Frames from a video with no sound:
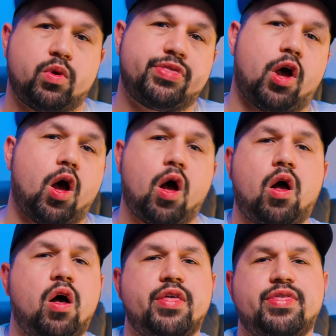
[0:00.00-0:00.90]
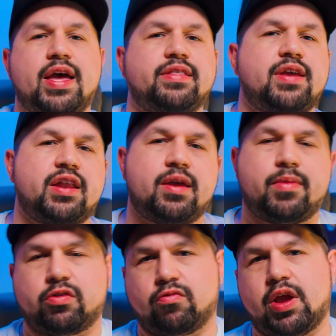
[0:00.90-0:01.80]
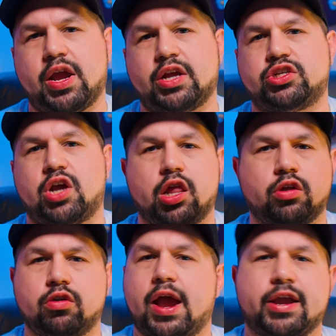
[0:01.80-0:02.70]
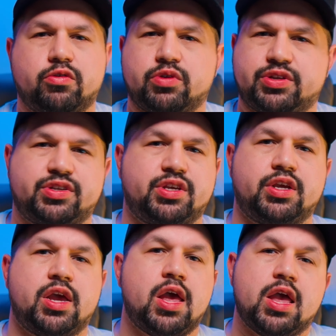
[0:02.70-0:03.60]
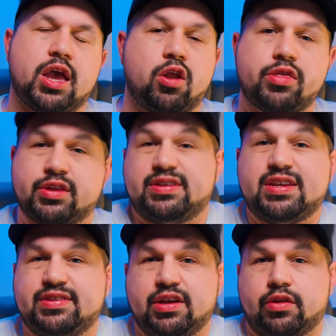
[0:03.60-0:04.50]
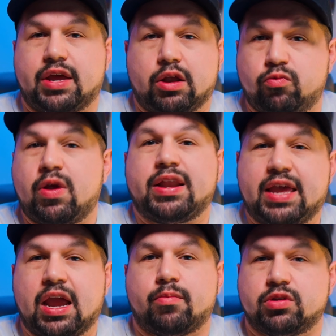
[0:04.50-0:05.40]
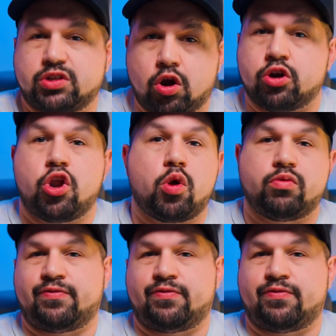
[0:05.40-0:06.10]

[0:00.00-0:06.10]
With all that dynamic range, color accuracy, and all the detail that Red cameras are known